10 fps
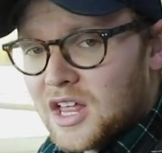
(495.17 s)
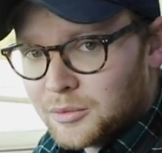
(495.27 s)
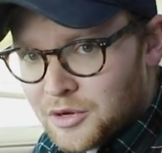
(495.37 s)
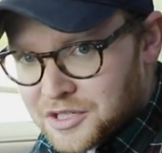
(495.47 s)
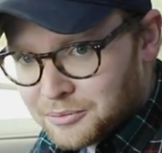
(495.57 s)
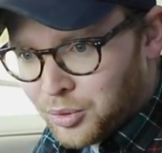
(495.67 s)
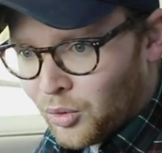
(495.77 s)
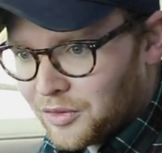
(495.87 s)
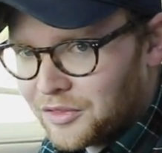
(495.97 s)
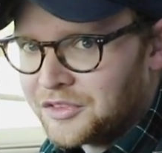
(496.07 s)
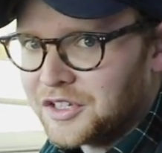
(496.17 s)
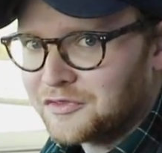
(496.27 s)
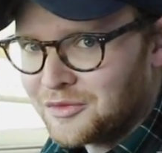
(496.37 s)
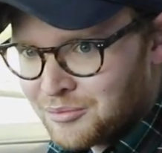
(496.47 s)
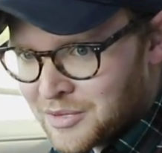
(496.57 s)
The most important thing
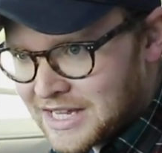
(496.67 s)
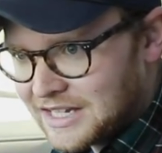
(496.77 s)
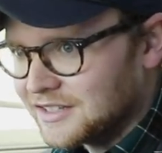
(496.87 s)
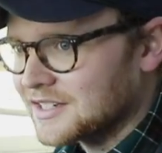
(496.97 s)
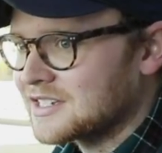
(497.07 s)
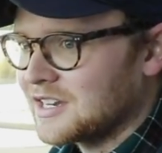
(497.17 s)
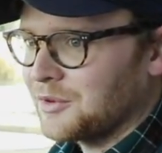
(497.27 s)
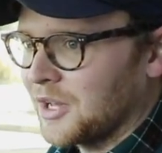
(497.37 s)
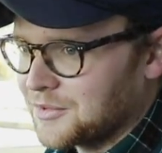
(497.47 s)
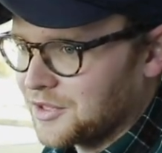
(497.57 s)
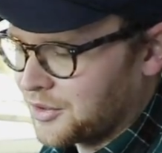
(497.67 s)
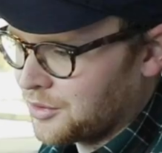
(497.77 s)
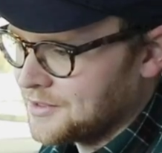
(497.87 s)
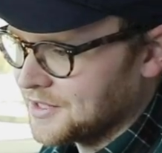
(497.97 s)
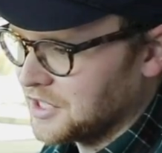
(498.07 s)
for me that stepping up to the
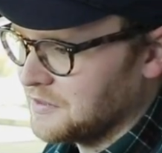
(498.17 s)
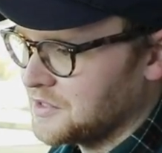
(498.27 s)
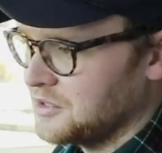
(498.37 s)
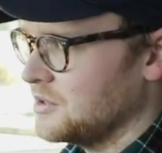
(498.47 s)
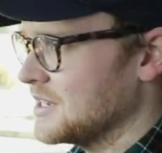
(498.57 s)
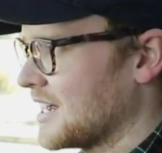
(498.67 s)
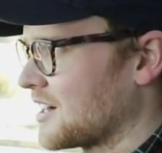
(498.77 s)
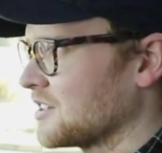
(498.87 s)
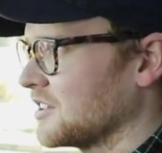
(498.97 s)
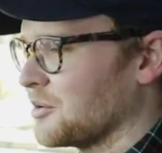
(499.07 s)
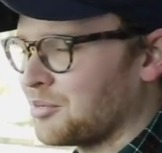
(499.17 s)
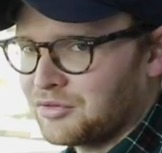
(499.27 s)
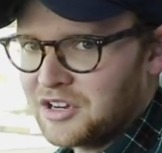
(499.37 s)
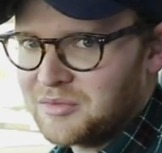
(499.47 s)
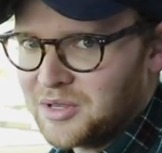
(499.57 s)
cruiser gives you is actually a
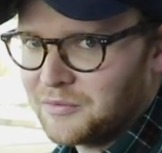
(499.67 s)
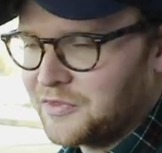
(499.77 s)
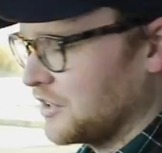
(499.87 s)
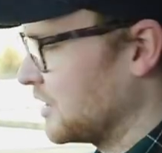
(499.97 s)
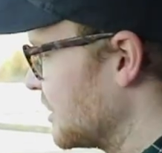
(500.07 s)
premium feeling